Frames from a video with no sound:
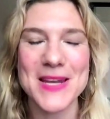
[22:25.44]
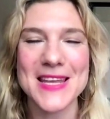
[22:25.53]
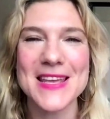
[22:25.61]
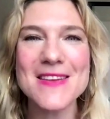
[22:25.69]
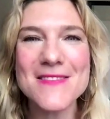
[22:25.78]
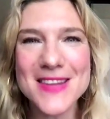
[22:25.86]

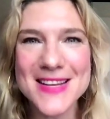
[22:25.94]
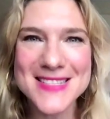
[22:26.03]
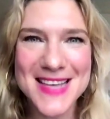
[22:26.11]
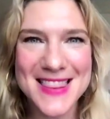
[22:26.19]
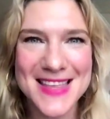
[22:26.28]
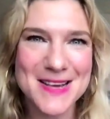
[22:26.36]
But even
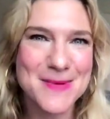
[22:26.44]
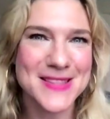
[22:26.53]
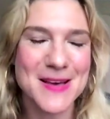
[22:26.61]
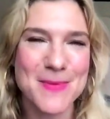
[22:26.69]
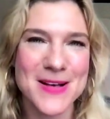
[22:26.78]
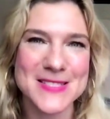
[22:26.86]
as I think
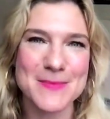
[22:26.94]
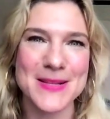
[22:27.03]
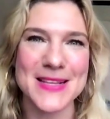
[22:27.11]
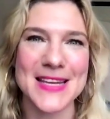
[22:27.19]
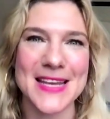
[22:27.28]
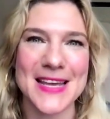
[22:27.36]
about that
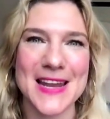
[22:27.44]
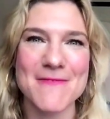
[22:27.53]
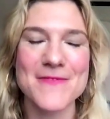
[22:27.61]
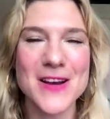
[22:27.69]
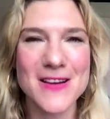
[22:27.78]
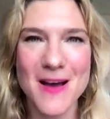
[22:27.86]
possibility, and
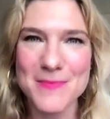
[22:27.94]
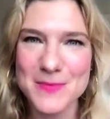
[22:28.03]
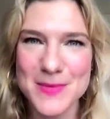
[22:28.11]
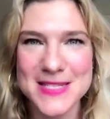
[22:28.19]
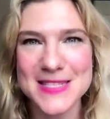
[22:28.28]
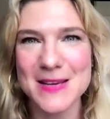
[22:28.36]
I'm very
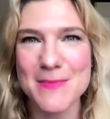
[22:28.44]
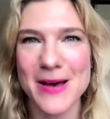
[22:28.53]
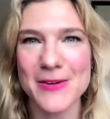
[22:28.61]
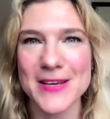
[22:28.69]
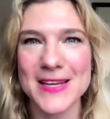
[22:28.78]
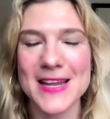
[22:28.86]
optimistic
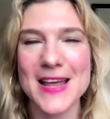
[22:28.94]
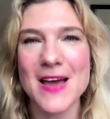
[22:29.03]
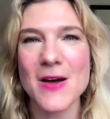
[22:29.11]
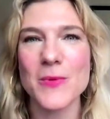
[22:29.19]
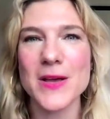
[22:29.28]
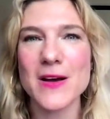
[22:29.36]
about it,
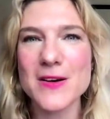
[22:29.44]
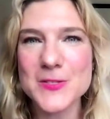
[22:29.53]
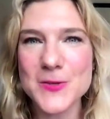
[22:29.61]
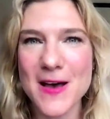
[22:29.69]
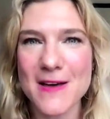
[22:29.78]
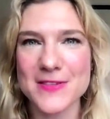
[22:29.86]
we
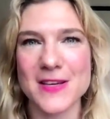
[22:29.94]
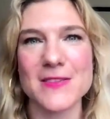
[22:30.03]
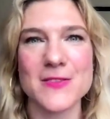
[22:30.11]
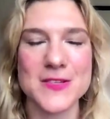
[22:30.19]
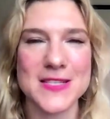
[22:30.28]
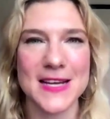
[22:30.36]
also have to
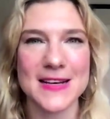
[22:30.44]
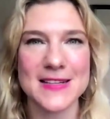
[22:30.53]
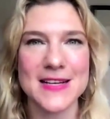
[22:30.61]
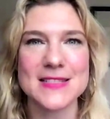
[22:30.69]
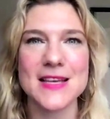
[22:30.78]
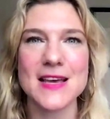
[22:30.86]

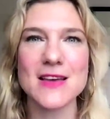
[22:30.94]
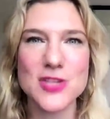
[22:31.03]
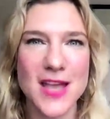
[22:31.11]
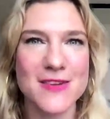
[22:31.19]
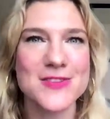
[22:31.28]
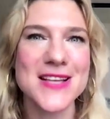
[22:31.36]
understand as
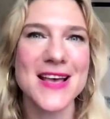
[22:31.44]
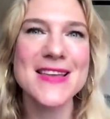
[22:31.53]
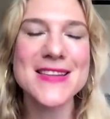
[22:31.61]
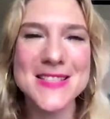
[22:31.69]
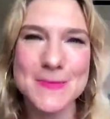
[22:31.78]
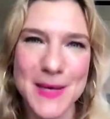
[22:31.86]
educators
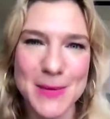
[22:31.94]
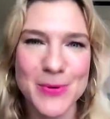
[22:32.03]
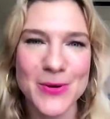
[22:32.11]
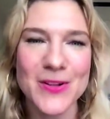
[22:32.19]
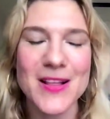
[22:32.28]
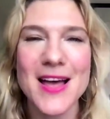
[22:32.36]
and as
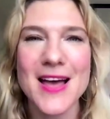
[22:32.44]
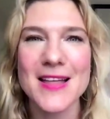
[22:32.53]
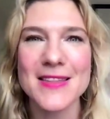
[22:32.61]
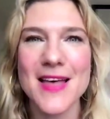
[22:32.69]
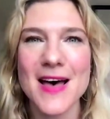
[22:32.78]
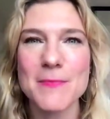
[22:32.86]
people
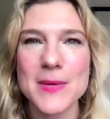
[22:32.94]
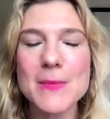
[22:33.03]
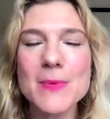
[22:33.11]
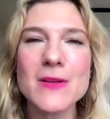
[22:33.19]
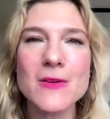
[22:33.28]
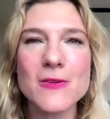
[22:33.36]
that
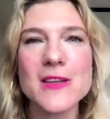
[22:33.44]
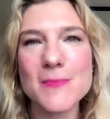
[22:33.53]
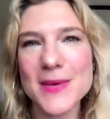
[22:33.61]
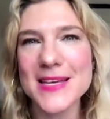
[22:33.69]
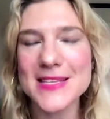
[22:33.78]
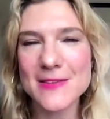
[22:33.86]
people are going
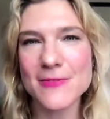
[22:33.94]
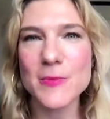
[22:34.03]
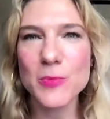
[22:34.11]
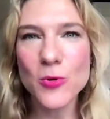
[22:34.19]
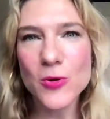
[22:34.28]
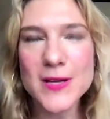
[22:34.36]
to be at
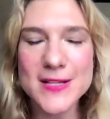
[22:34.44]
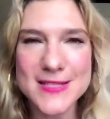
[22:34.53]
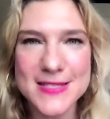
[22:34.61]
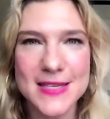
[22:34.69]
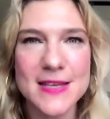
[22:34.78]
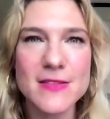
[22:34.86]
different
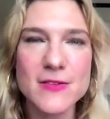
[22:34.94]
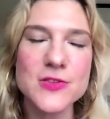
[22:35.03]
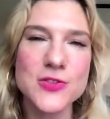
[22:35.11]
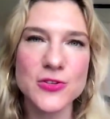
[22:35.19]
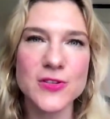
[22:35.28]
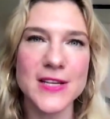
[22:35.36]
points in
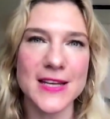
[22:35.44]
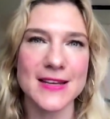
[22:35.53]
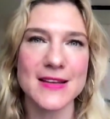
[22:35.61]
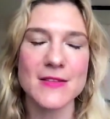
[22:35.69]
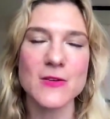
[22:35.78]
their journey.